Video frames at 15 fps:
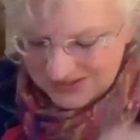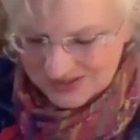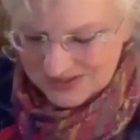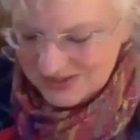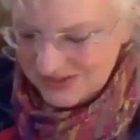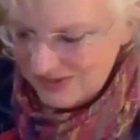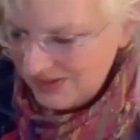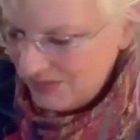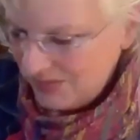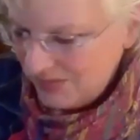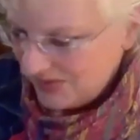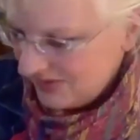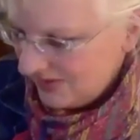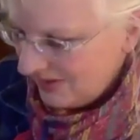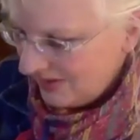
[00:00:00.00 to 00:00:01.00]
It's quite
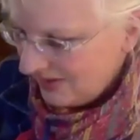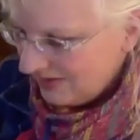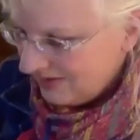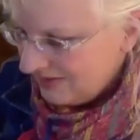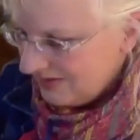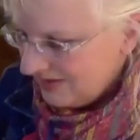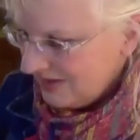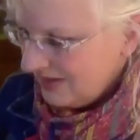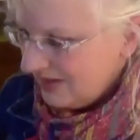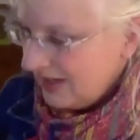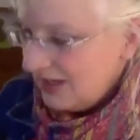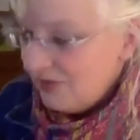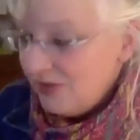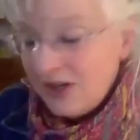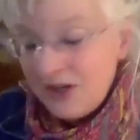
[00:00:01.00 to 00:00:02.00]
bizarre.
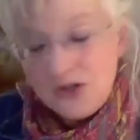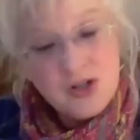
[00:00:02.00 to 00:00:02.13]
Even our